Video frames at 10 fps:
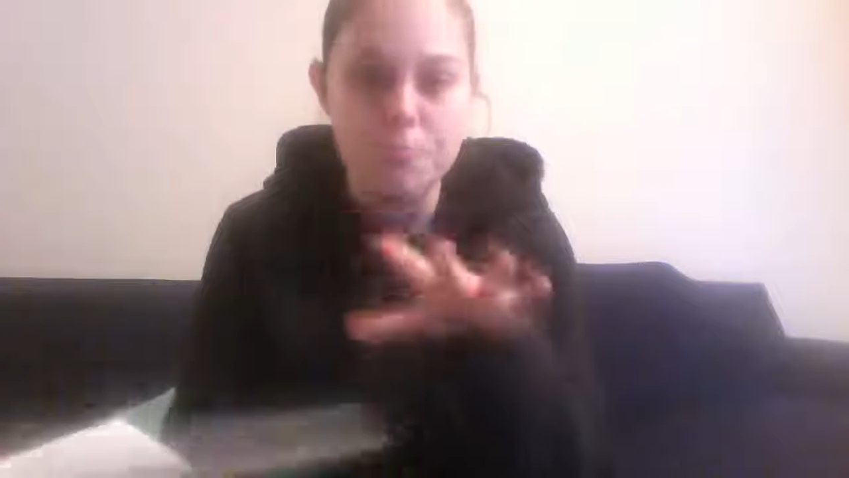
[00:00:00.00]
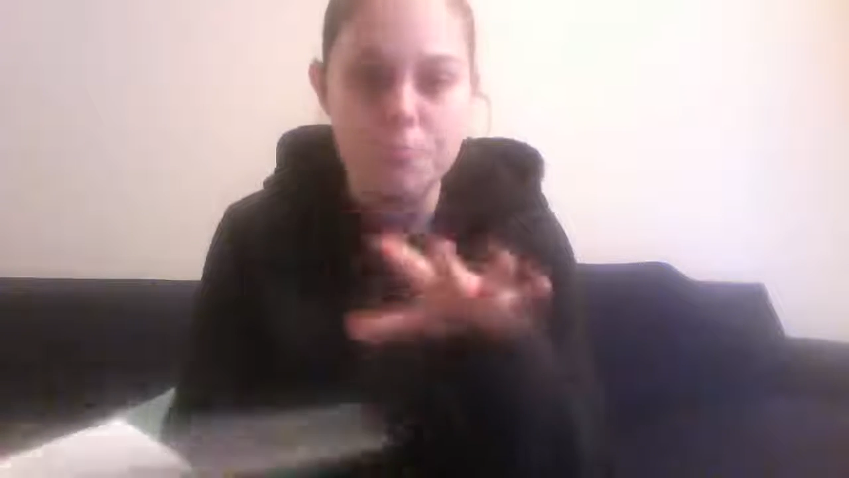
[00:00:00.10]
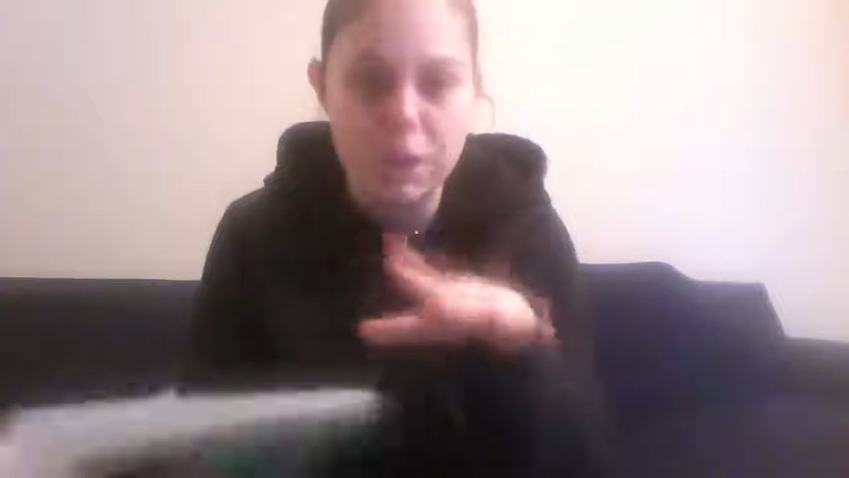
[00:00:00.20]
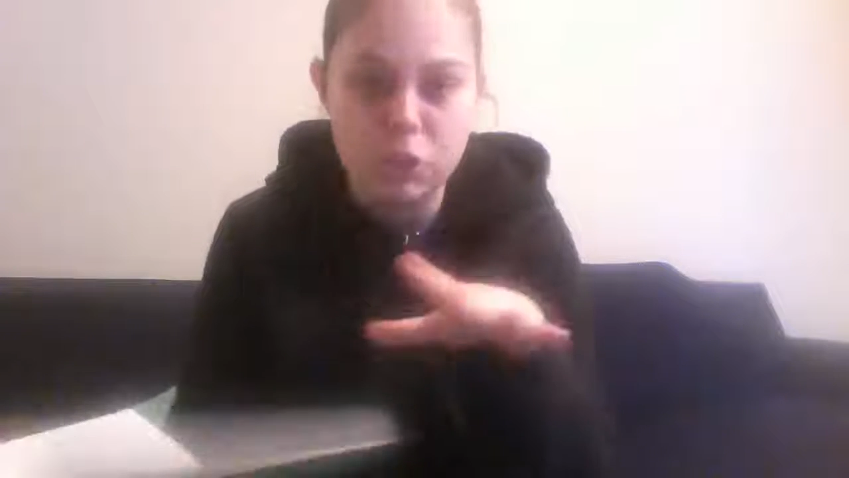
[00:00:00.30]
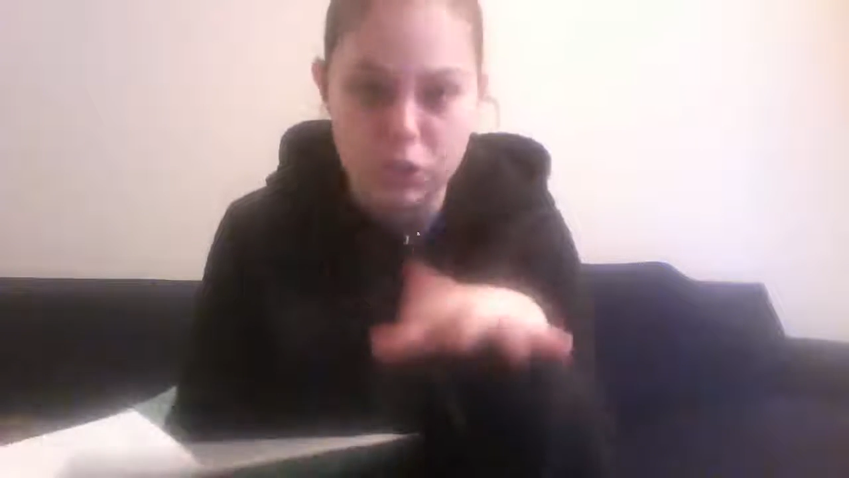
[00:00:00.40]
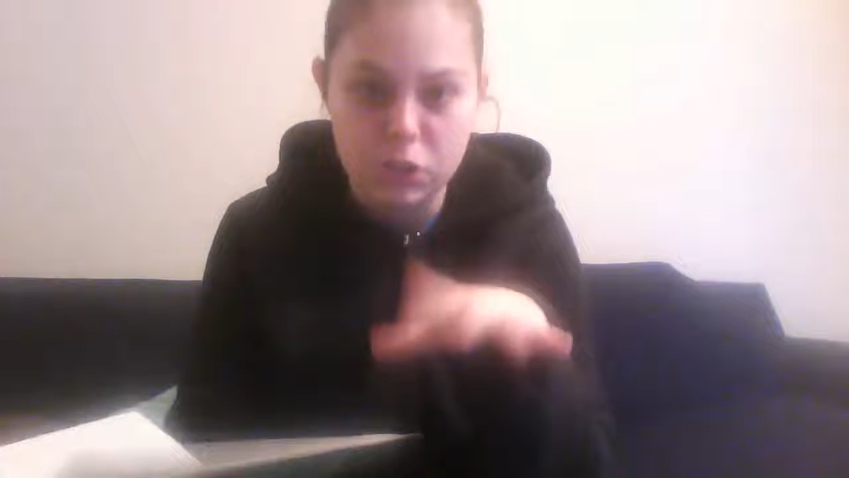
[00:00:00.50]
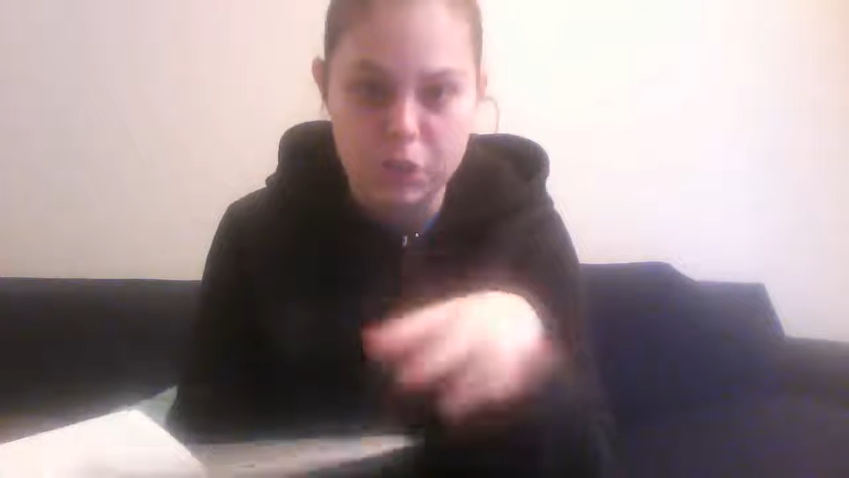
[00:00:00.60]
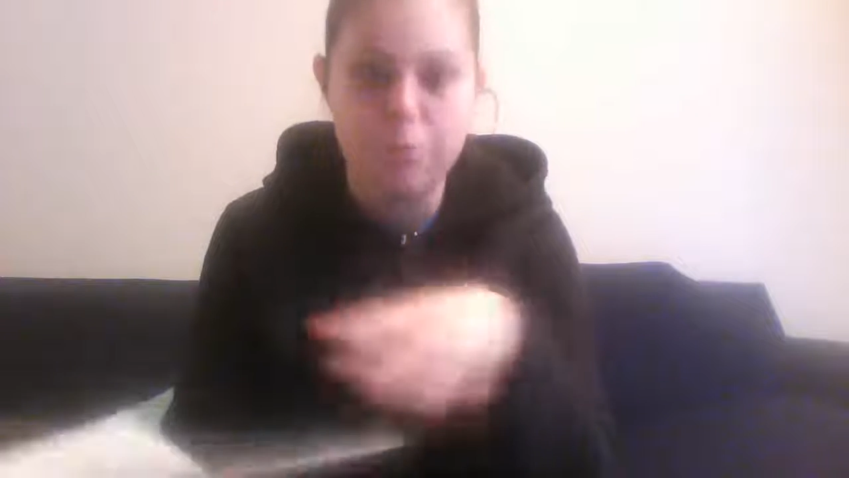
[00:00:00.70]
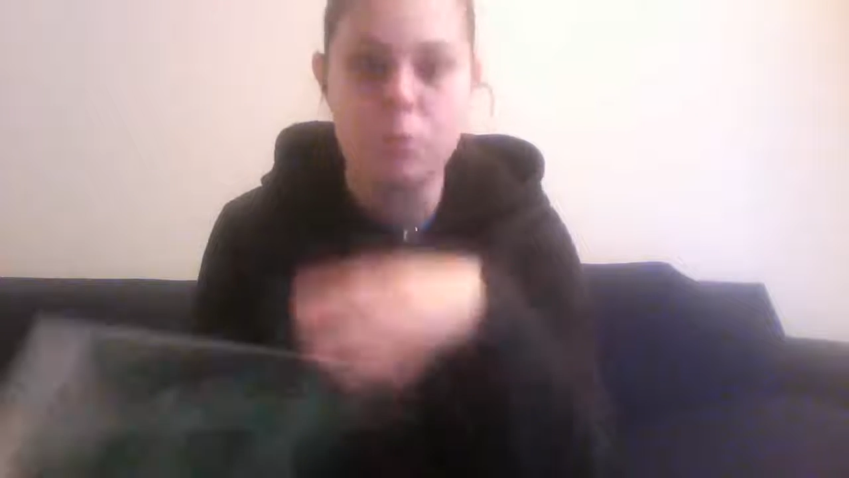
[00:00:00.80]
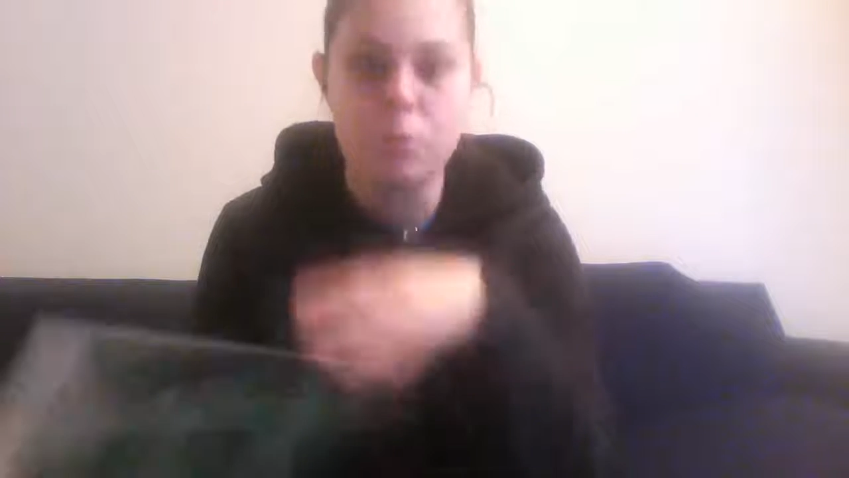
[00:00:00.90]
mention
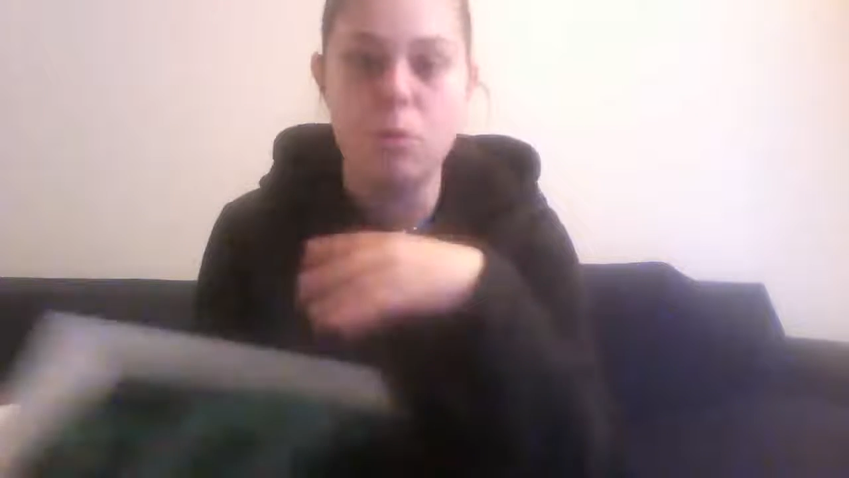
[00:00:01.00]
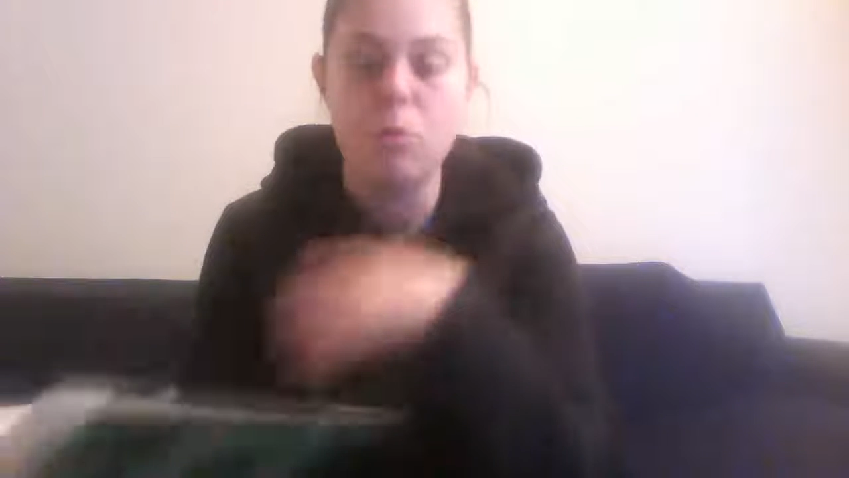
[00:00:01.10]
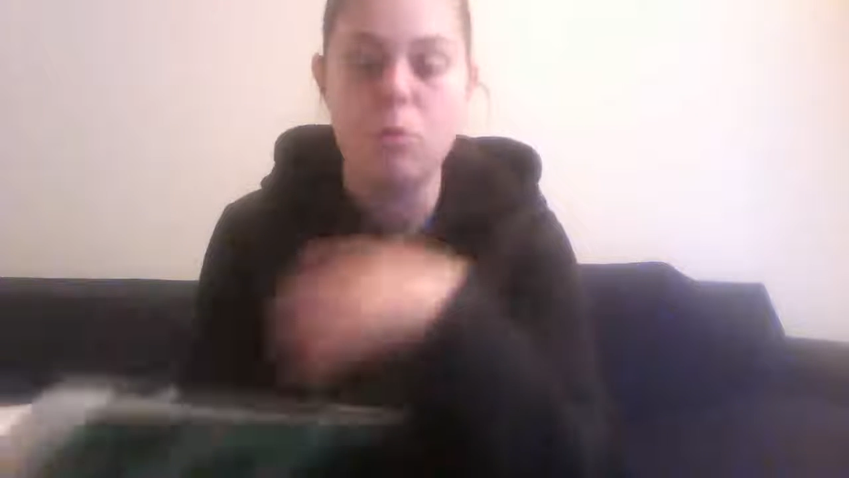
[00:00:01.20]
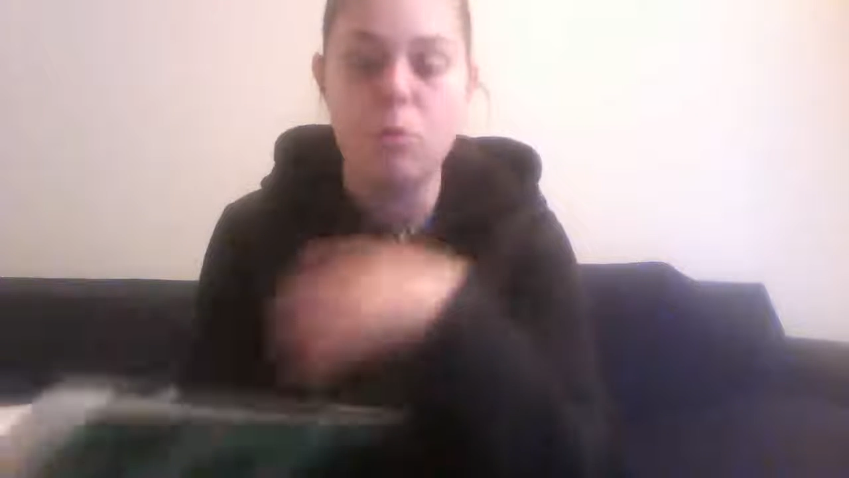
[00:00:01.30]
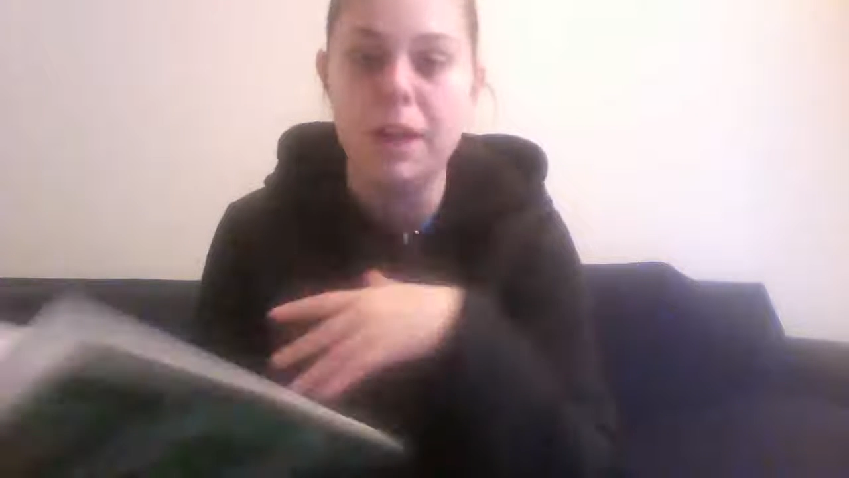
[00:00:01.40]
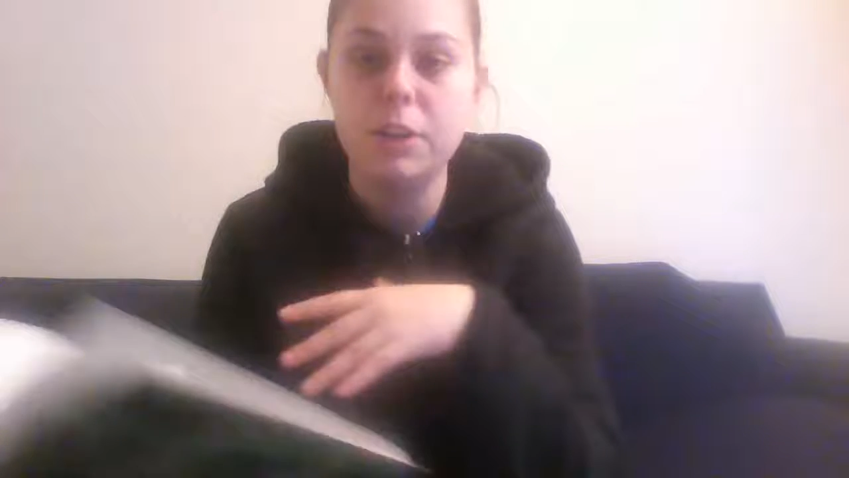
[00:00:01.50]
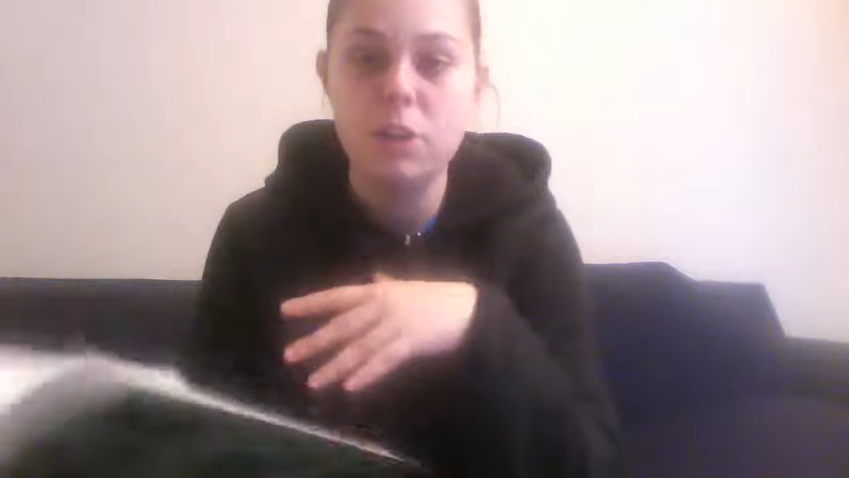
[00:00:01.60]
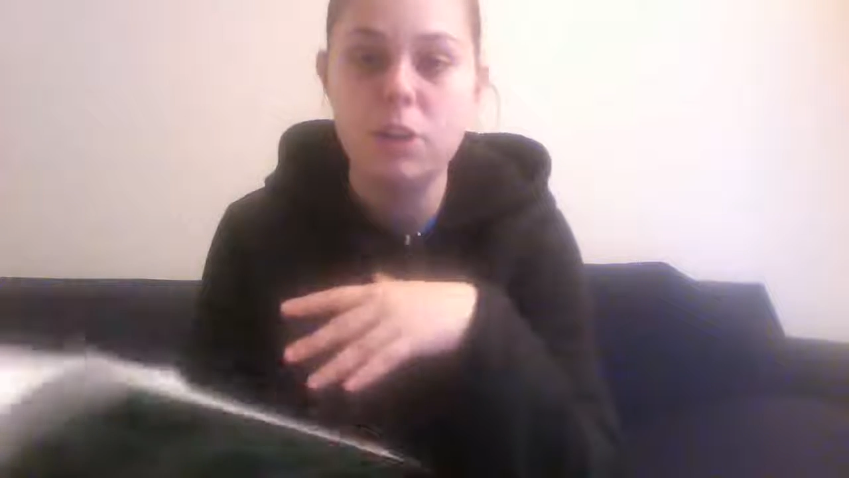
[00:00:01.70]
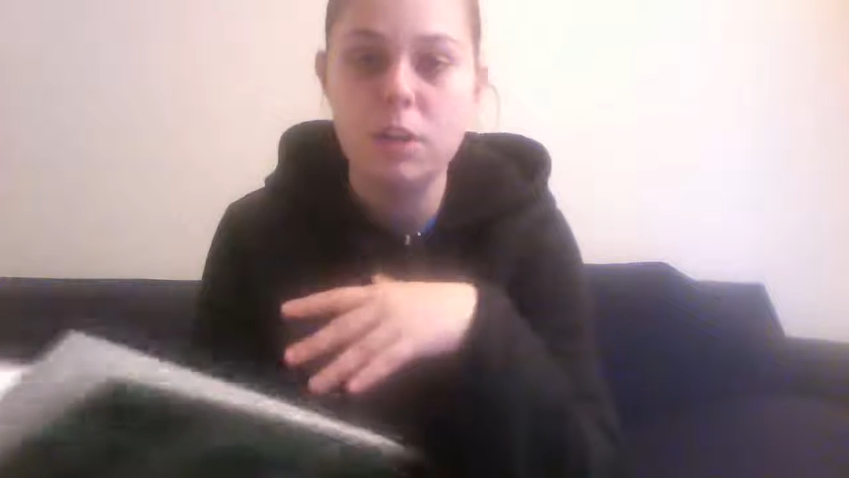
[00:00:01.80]
something real quick.